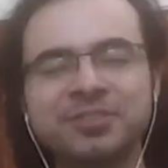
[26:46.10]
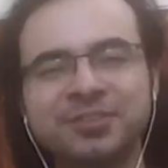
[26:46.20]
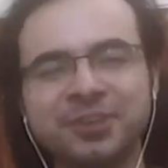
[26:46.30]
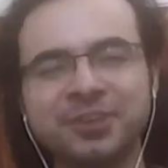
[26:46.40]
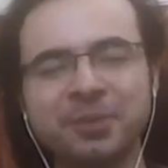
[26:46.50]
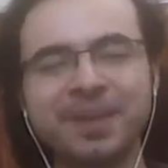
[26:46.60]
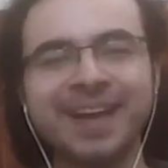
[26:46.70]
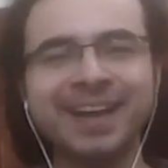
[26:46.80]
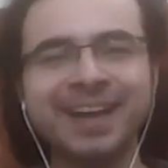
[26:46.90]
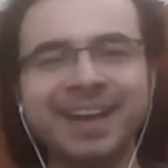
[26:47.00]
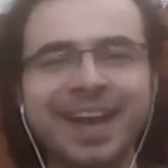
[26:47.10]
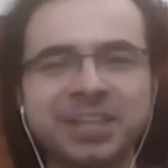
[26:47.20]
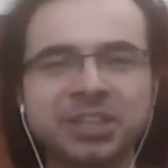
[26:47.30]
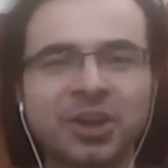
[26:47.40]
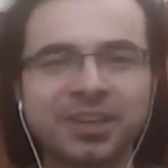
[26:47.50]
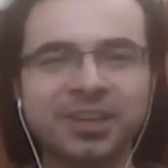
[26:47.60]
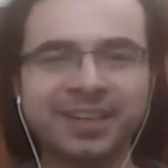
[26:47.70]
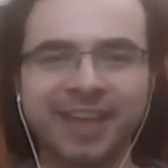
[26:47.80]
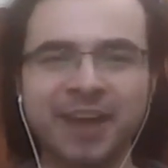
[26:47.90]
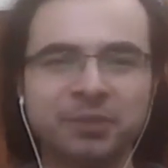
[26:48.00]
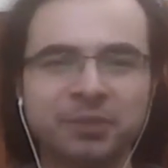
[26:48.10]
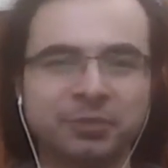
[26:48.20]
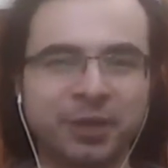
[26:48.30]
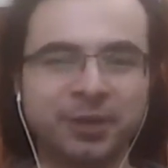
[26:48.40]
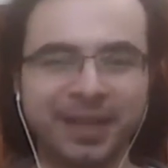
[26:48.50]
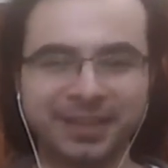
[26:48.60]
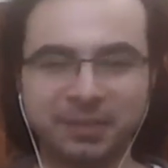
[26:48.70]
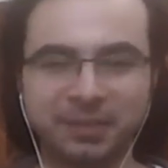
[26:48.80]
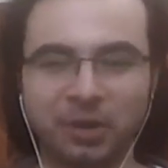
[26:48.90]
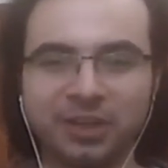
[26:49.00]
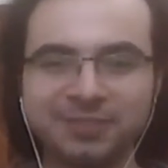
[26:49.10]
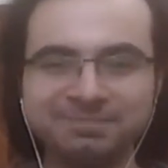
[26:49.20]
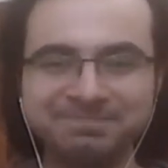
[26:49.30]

stupid. I actually thought that Carol was going to kill them all.